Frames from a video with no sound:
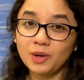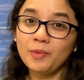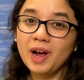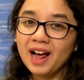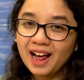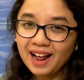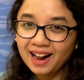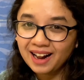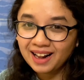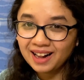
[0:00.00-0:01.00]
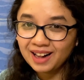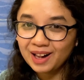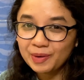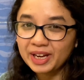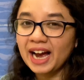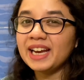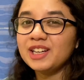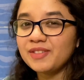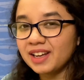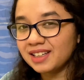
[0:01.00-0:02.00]
Oh well, we kind
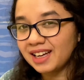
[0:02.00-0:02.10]
of had an